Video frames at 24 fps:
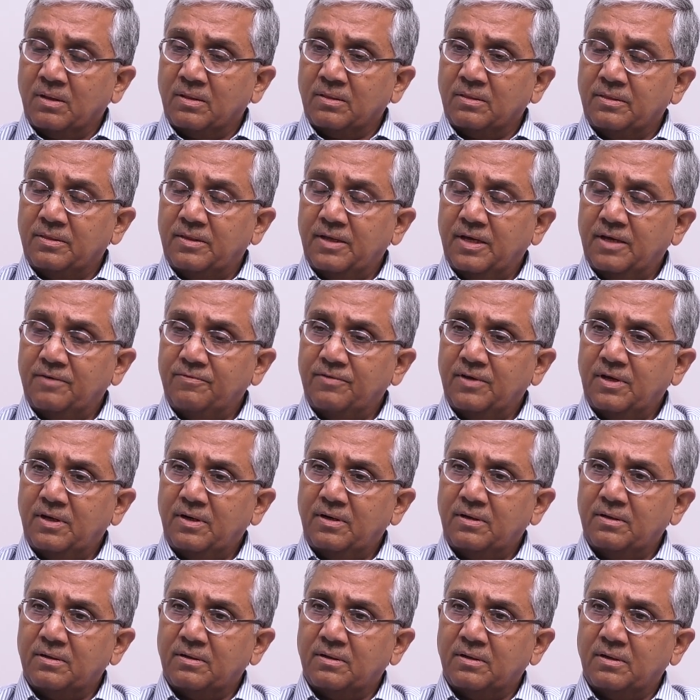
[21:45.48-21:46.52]
there
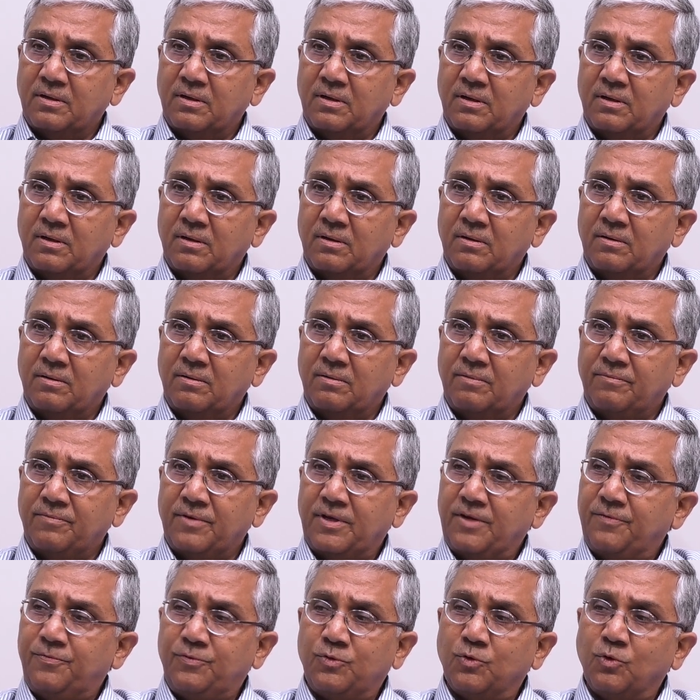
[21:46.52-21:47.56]
were
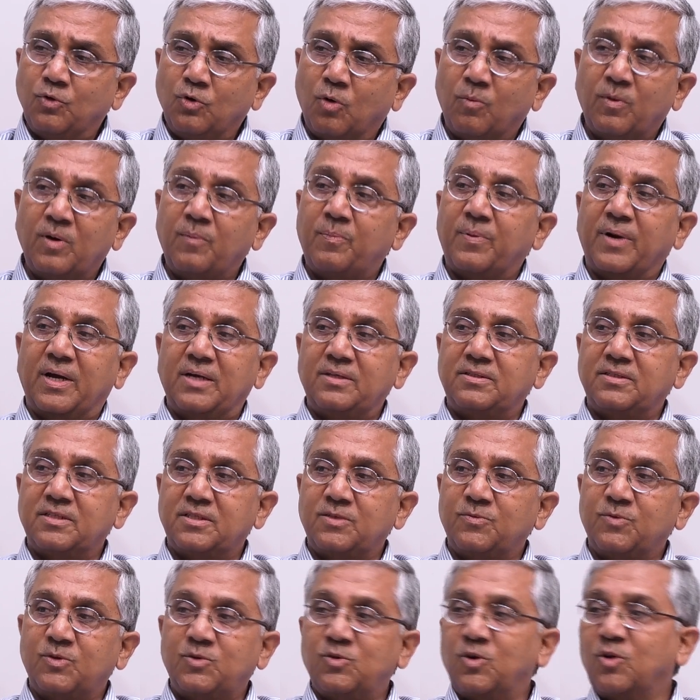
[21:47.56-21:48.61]
very few Nobel
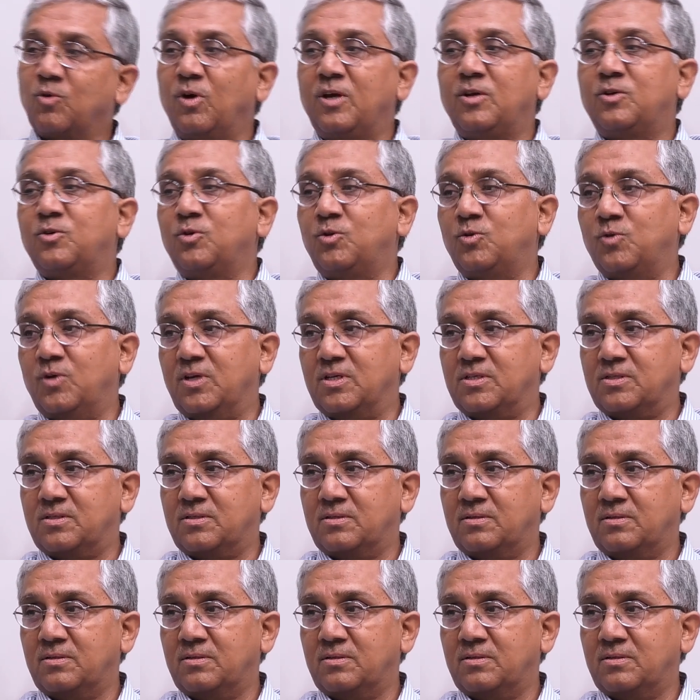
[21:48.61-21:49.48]
Prizes which were going to US.